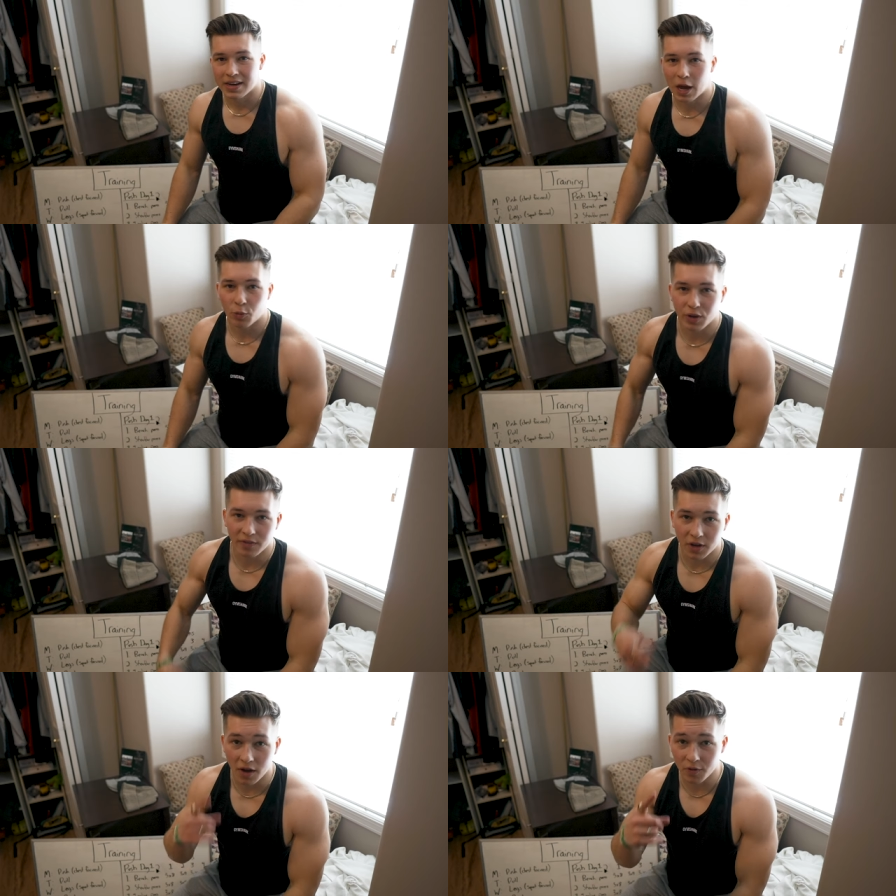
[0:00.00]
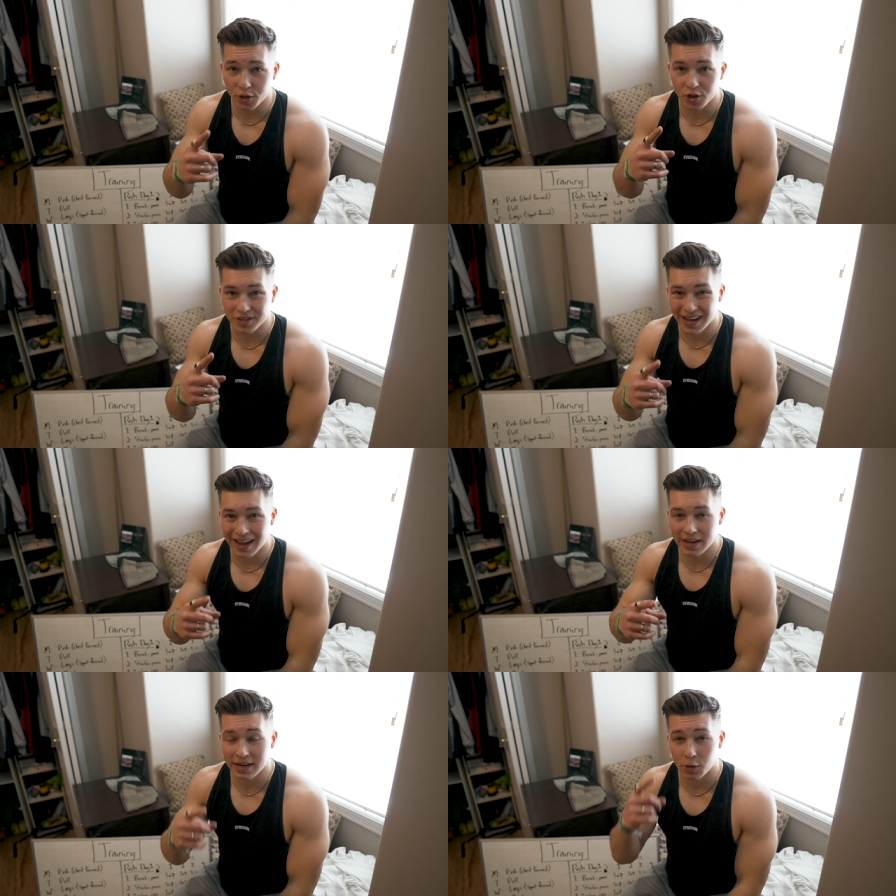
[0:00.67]
Now we have covered your
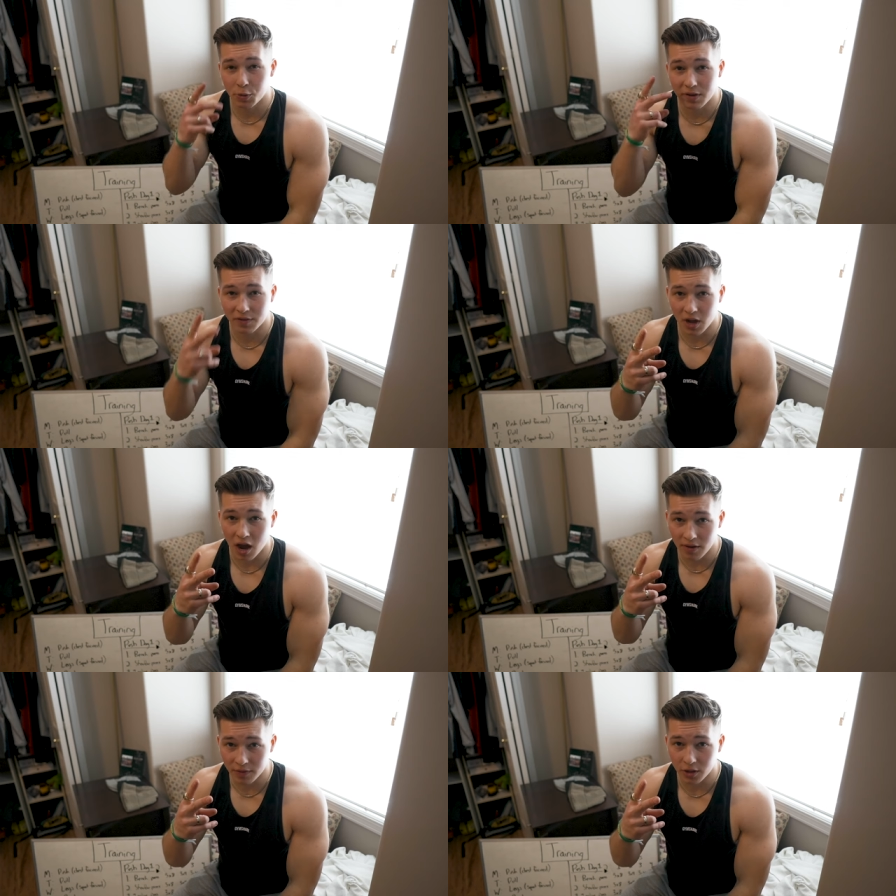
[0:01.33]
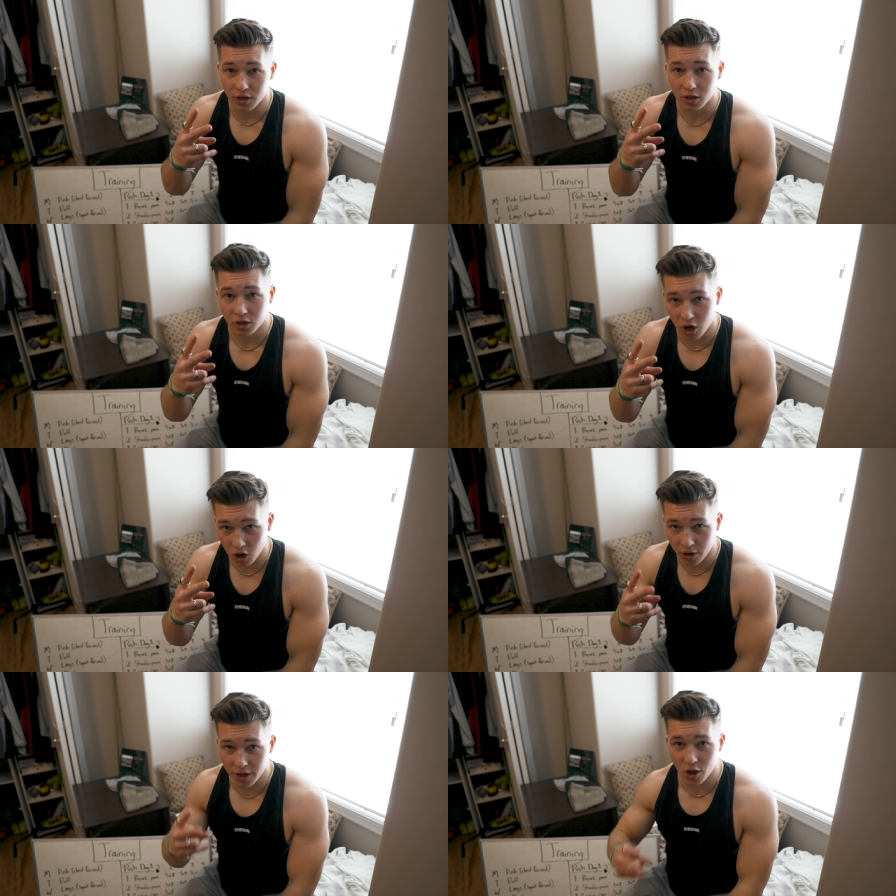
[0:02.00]
diet. Now we have covered
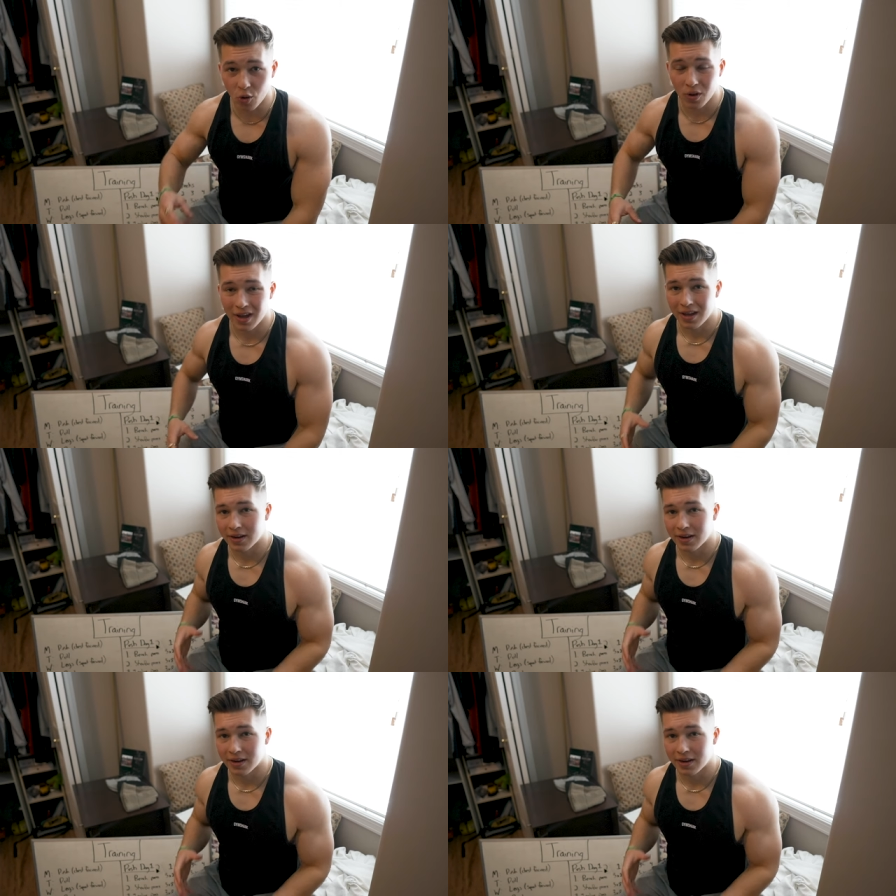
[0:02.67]
cardio.